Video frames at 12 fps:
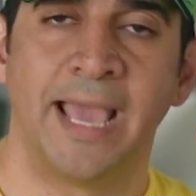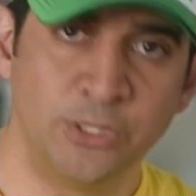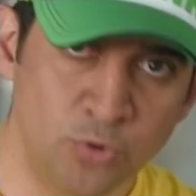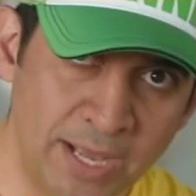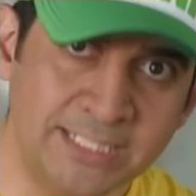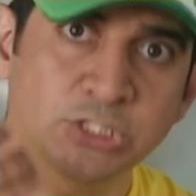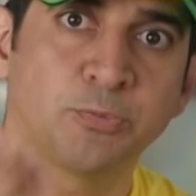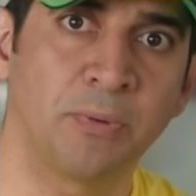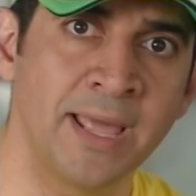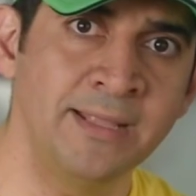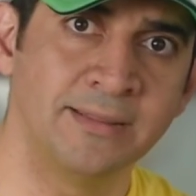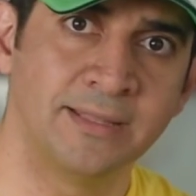And you
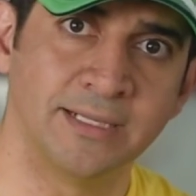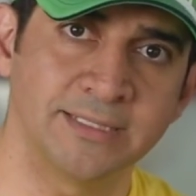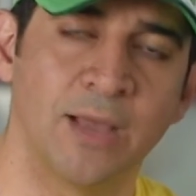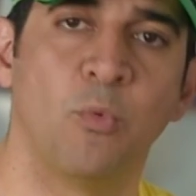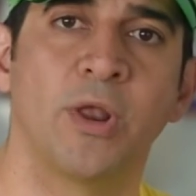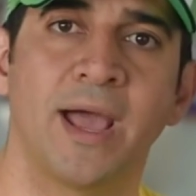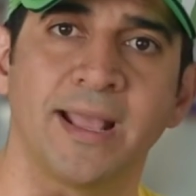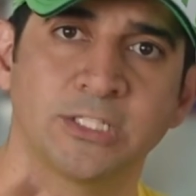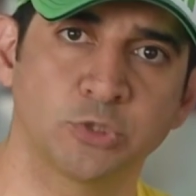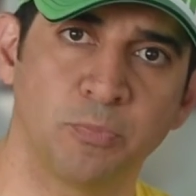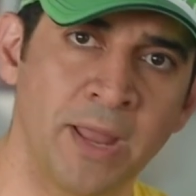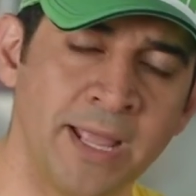explain this. And when I
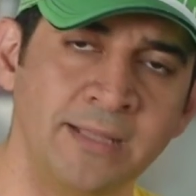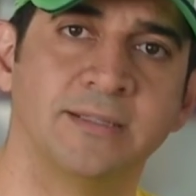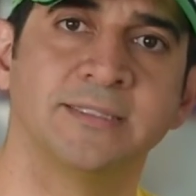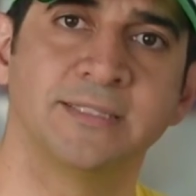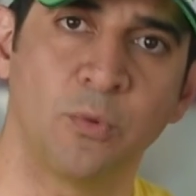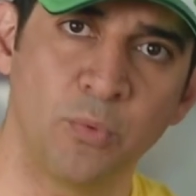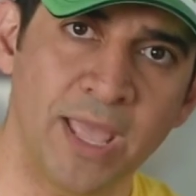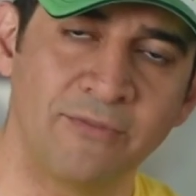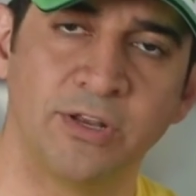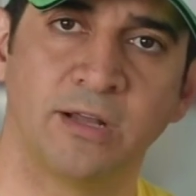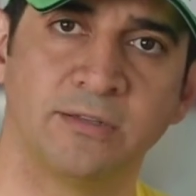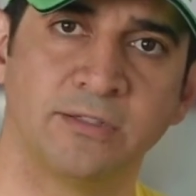explain this, then we have an